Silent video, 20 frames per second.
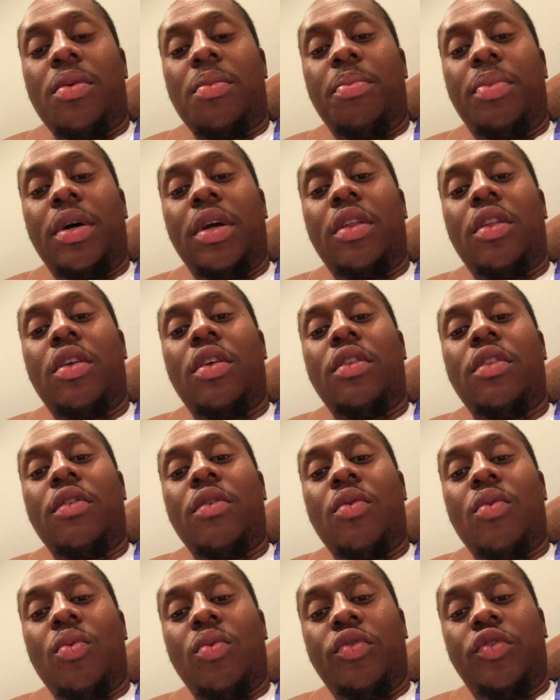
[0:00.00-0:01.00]
but
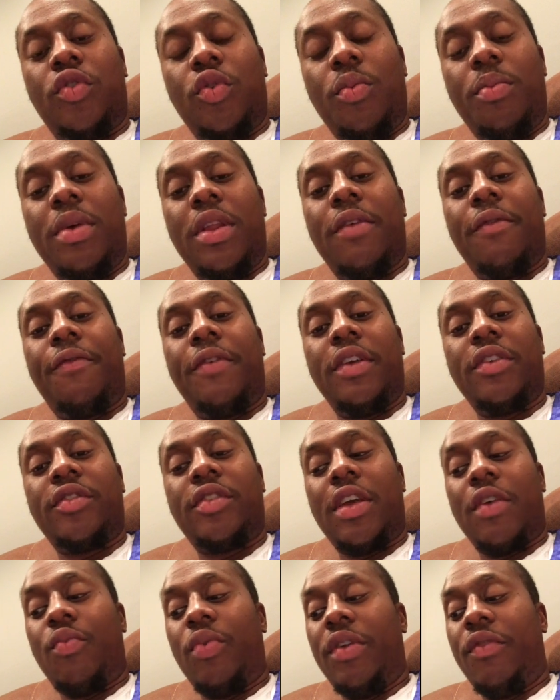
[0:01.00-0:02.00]
two benefits
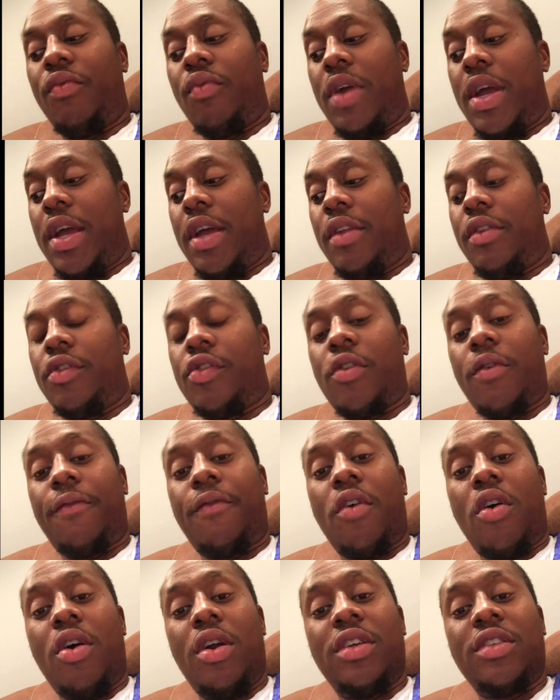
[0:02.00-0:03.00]
that we've read so
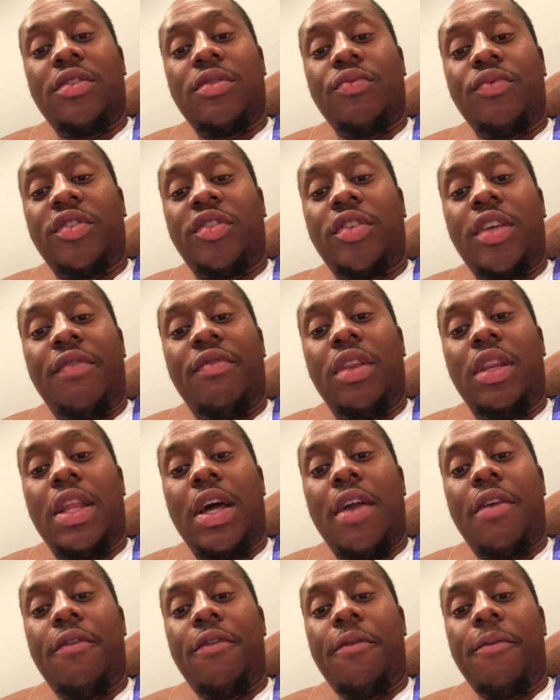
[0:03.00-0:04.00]
far is receiving
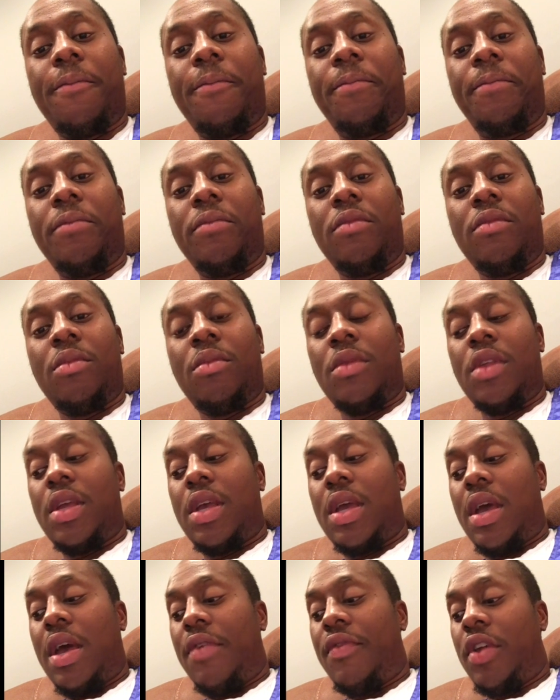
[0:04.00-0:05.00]
life
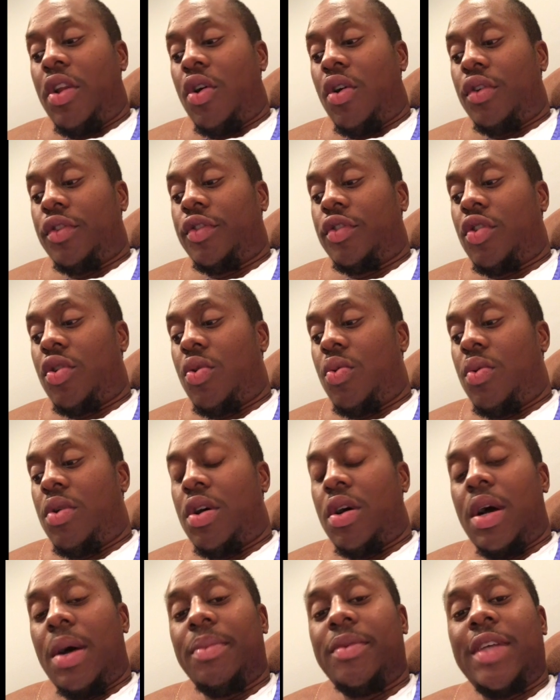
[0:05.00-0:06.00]
and then also
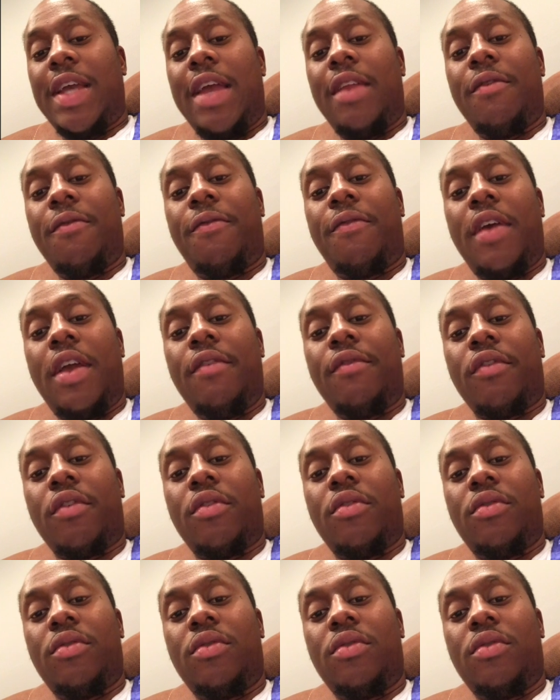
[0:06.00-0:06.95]
uh, obtaining favor.